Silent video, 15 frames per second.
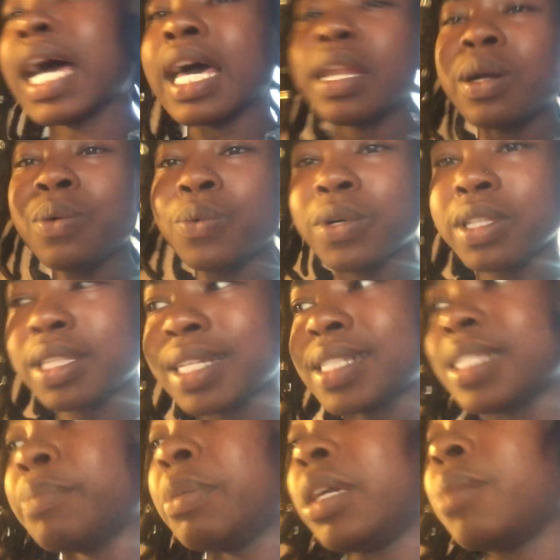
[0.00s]
I don't want that
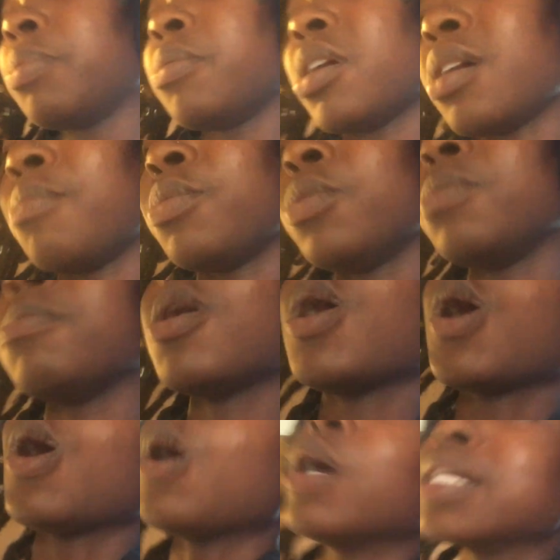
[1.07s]
to be a problem.
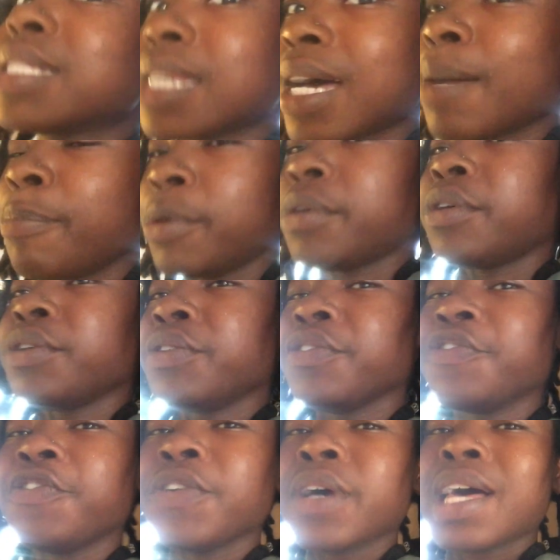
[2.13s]
On top of,
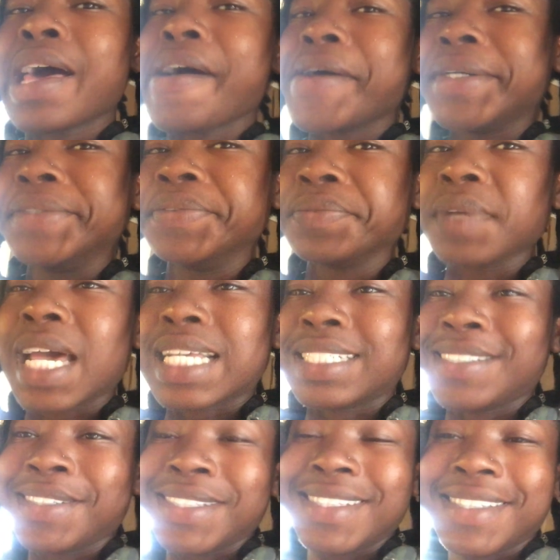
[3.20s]
I
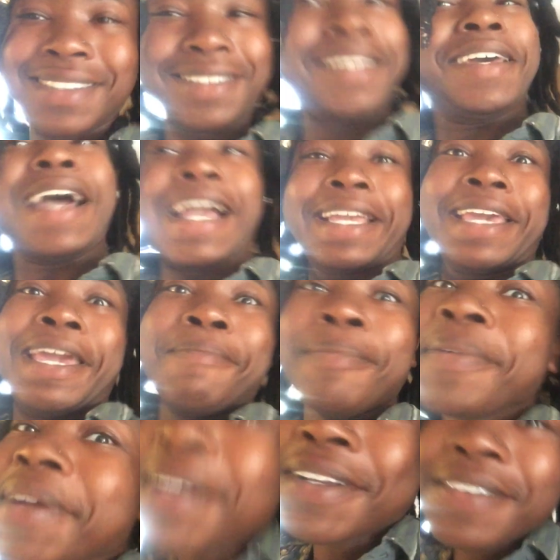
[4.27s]
just, I can't
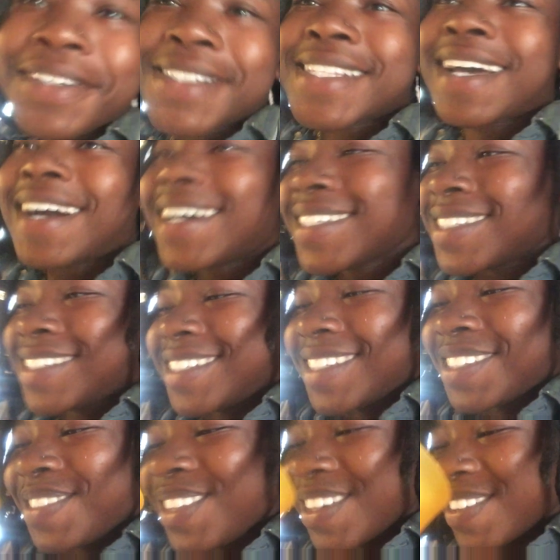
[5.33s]
breathe because the oxygen's too